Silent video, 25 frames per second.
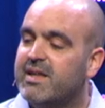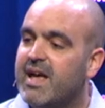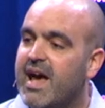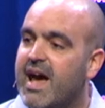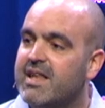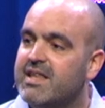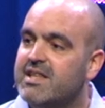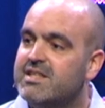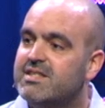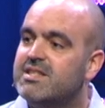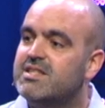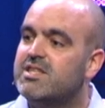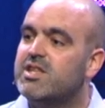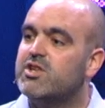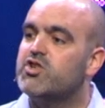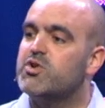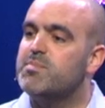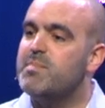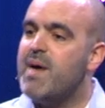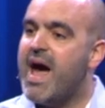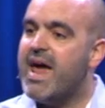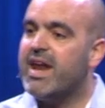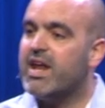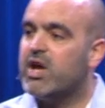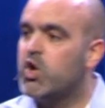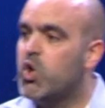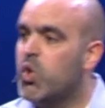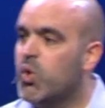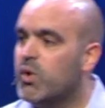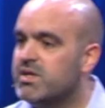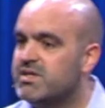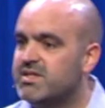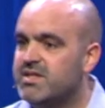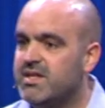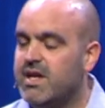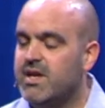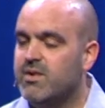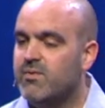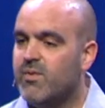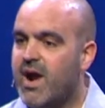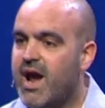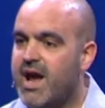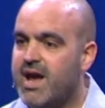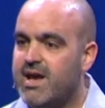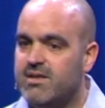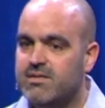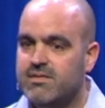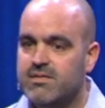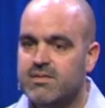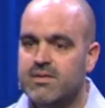that. This is the dramatic court scene,
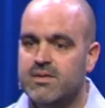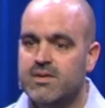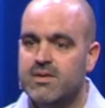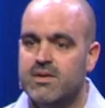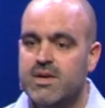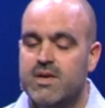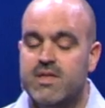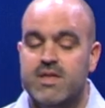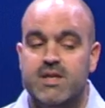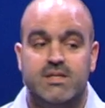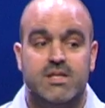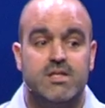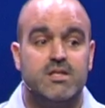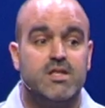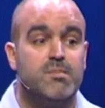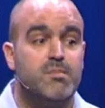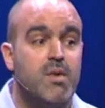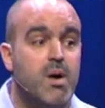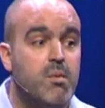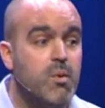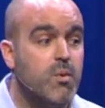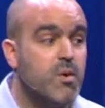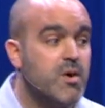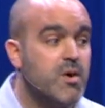right? This is the moment